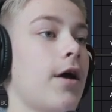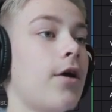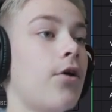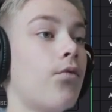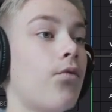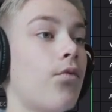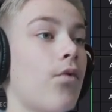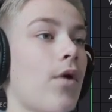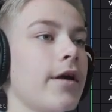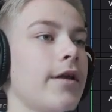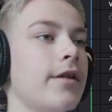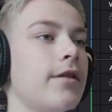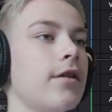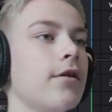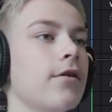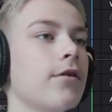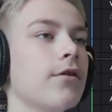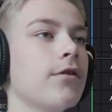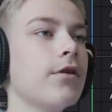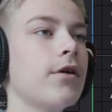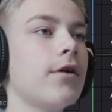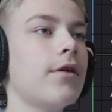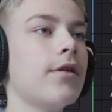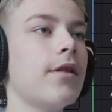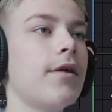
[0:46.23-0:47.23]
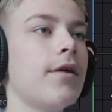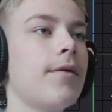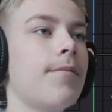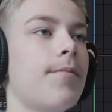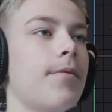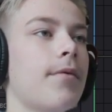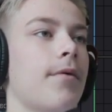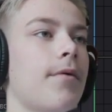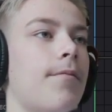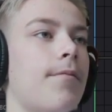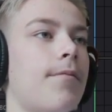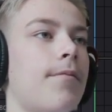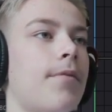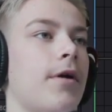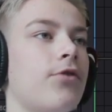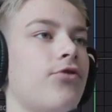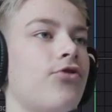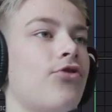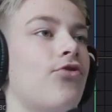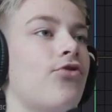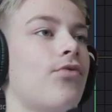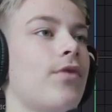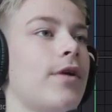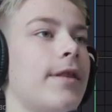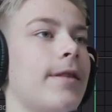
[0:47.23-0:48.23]
Right click on the clip,
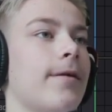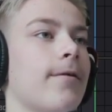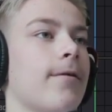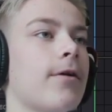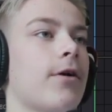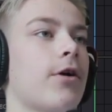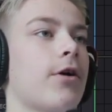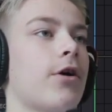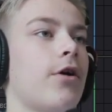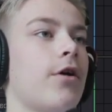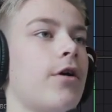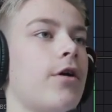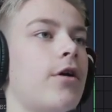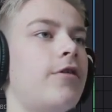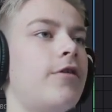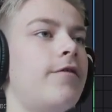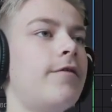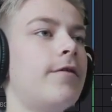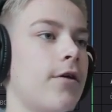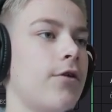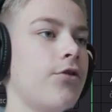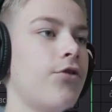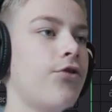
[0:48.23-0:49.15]
press Retime Curve,